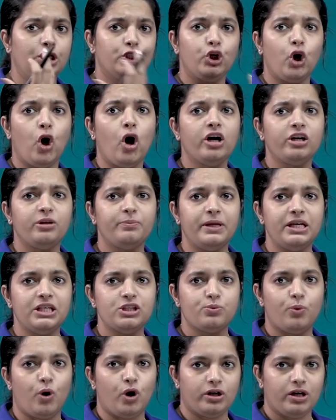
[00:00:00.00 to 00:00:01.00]
Dot
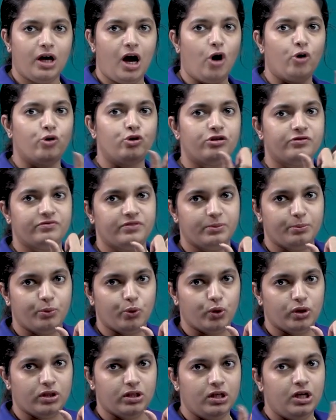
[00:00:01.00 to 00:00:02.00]
means what? Out of the
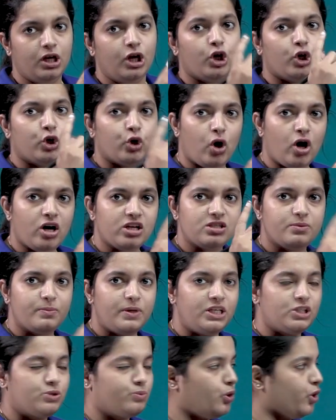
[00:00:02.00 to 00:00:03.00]
board. Cross
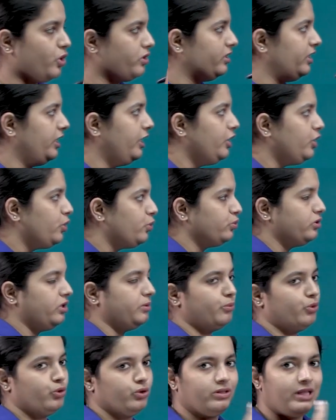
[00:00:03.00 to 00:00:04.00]
means what? Into the
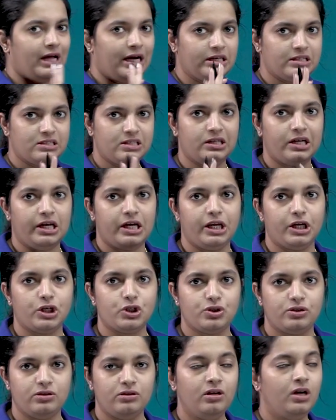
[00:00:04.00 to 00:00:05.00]
board. That is the
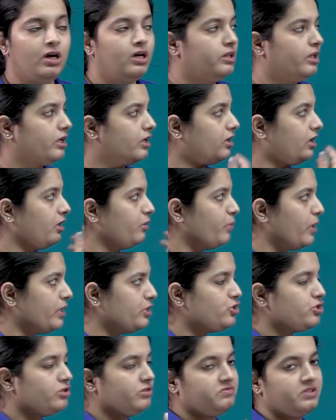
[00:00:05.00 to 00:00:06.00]
direction, the
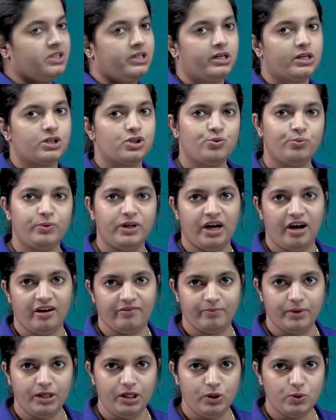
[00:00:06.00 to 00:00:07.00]
convention of direction we
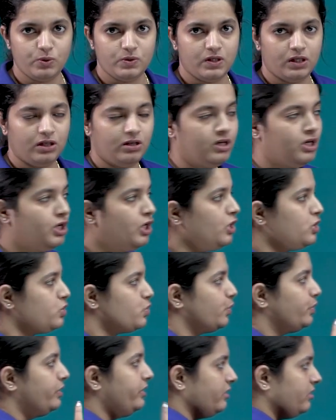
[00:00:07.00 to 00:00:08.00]
have been using.
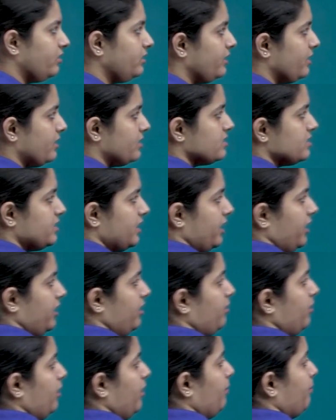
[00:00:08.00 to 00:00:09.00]
So here they are
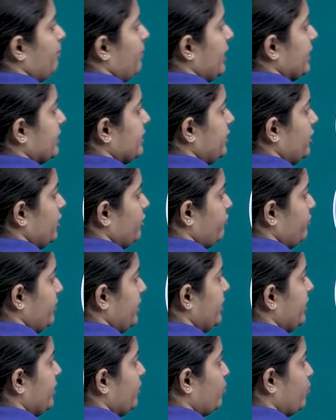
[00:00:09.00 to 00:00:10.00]
saying magnetic
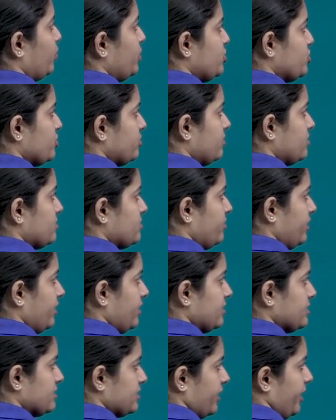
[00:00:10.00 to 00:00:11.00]
field in which this
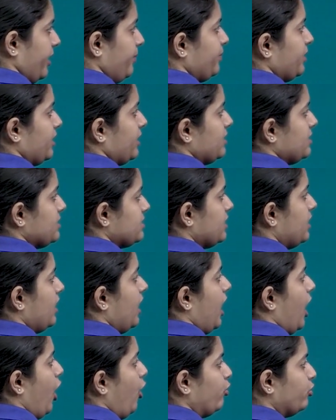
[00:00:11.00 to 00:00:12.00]
ring is kept is
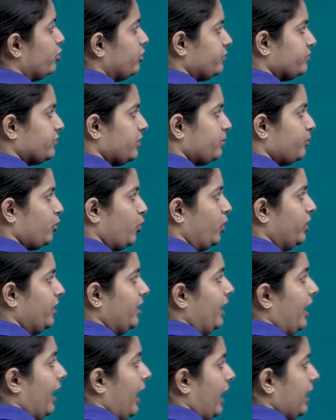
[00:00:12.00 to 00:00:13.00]
out of the board
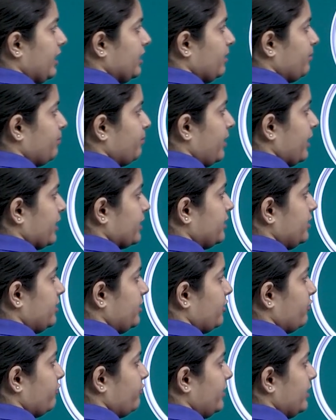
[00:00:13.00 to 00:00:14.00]
and the
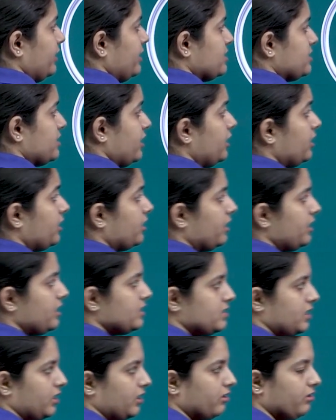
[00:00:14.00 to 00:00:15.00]
magnetic field is
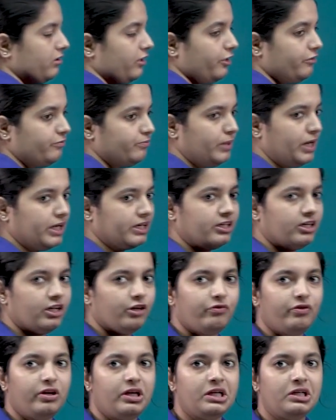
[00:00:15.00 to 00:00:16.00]
increasing. If
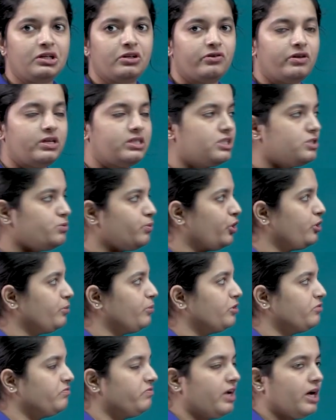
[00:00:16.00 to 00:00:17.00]
magnetic field increases, what
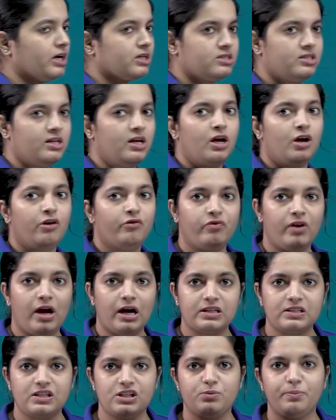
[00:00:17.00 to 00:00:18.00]
about flux?
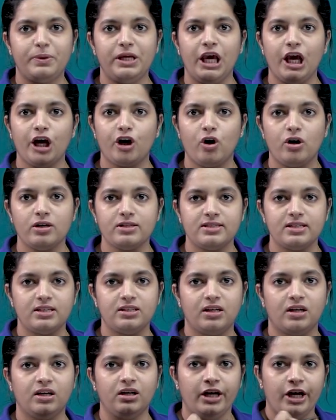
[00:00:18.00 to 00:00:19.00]
Flux is BA cos
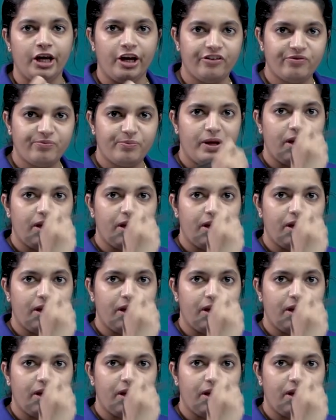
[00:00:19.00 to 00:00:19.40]
theta. If